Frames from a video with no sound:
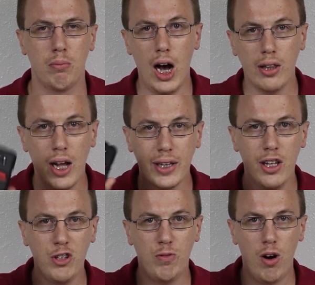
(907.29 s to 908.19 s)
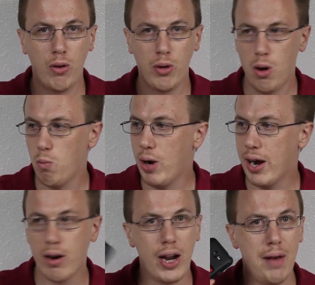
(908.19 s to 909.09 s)
Unlike this phone,
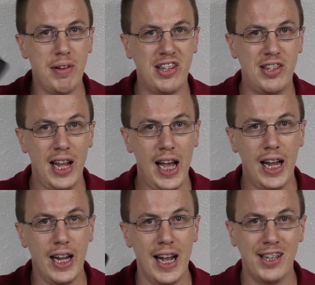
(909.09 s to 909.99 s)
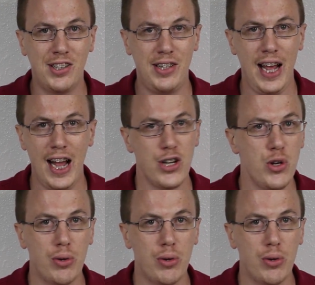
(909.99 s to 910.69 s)
where if it's dead, it's dead.